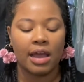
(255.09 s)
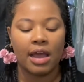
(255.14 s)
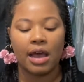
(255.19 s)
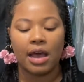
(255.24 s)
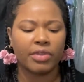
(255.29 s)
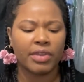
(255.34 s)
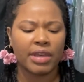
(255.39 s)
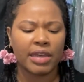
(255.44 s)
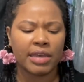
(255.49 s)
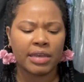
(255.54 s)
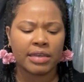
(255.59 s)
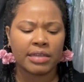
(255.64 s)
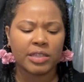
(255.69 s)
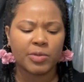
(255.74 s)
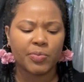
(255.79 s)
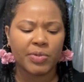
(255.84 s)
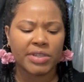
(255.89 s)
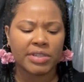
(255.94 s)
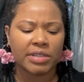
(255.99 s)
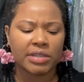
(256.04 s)
These
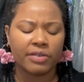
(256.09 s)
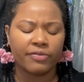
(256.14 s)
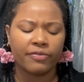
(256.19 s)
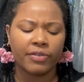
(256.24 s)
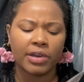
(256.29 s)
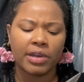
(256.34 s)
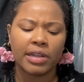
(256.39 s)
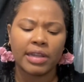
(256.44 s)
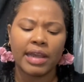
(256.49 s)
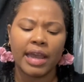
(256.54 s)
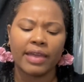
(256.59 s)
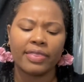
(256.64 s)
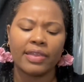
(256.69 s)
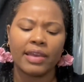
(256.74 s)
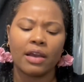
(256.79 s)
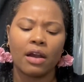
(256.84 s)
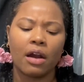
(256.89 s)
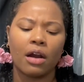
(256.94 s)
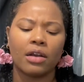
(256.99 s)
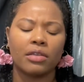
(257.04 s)
specifically, I
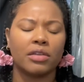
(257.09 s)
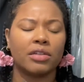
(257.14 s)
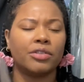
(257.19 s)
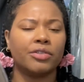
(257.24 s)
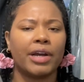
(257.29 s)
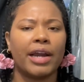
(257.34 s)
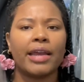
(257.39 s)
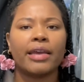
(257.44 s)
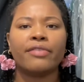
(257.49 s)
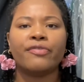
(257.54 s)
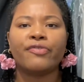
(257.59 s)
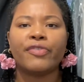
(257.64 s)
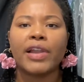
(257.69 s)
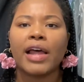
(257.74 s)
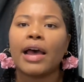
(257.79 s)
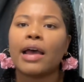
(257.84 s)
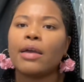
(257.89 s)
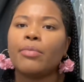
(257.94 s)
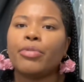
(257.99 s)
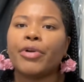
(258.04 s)
think, are the
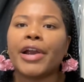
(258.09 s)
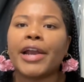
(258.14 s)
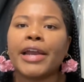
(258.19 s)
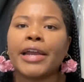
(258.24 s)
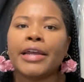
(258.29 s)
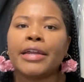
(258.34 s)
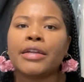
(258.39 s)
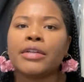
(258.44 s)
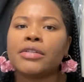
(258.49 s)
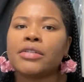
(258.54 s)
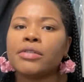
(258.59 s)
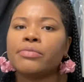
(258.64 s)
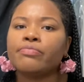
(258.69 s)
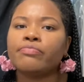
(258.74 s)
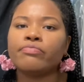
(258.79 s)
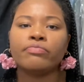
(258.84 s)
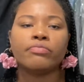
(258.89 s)
Dragonfly brand.